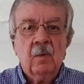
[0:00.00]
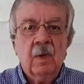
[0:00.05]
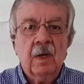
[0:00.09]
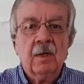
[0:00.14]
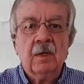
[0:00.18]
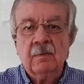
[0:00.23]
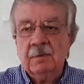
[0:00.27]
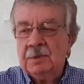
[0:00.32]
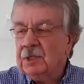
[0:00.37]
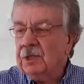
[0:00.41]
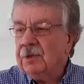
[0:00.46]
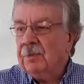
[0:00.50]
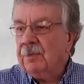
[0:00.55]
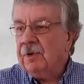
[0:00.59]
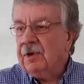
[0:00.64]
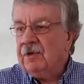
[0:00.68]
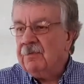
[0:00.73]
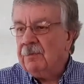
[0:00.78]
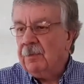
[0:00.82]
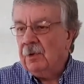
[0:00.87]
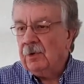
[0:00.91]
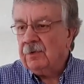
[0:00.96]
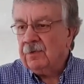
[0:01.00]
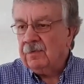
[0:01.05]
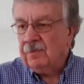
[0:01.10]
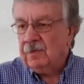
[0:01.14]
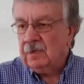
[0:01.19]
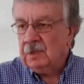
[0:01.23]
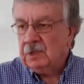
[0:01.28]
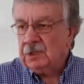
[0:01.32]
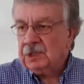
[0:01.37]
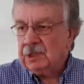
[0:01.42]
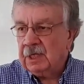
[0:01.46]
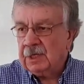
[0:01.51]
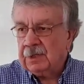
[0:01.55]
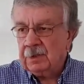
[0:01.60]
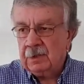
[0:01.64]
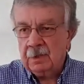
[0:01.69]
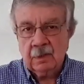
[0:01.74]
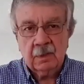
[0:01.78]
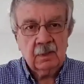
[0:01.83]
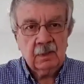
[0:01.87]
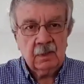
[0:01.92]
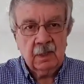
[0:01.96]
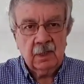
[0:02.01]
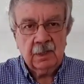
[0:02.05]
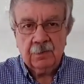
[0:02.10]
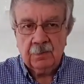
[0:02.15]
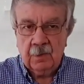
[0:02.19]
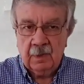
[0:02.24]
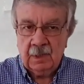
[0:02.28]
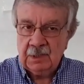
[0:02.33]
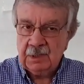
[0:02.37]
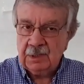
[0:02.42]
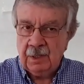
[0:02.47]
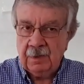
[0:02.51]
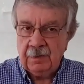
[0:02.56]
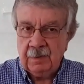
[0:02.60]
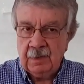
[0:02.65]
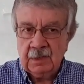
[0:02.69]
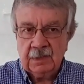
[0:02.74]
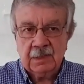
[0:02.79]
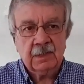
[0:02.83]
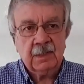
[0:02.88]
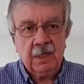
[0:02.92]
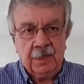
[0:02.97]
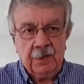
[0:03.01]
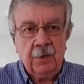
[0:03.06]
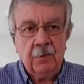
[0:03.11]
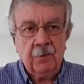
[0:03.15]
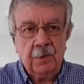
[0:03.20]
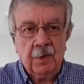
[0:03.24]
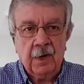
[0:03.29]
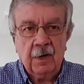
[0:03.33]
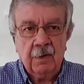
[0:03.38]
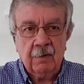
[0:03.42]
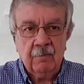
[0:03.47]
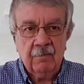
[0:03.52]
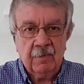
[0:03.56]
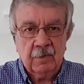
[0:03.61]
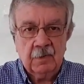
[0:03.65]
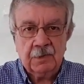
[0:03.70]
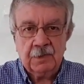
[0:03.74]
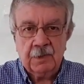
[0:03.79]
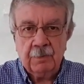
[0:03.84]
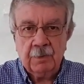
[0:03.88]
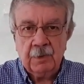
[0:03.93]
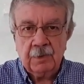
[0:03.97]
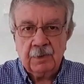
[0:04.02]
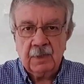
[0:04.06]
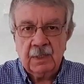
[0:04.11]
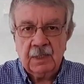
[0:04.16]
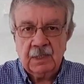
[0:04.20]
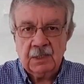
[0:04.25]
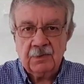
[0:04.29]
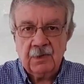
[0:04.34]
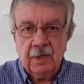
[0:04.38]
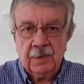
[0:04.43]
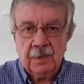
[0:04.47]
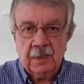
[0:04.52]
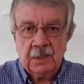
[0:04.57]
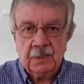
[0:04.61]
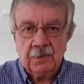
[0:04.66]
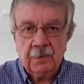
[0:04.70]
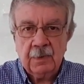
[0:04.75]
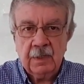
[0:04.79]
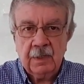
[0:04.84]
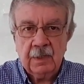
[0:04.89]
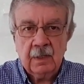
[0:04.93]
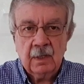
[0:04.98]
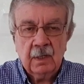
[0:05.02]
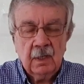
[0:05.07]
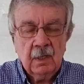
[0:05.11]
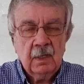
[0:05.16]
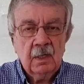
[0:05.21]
welcome to the Brief Book Reviews channel, otherwise known as An Old Guy Reviews the Book That He's Read This Week.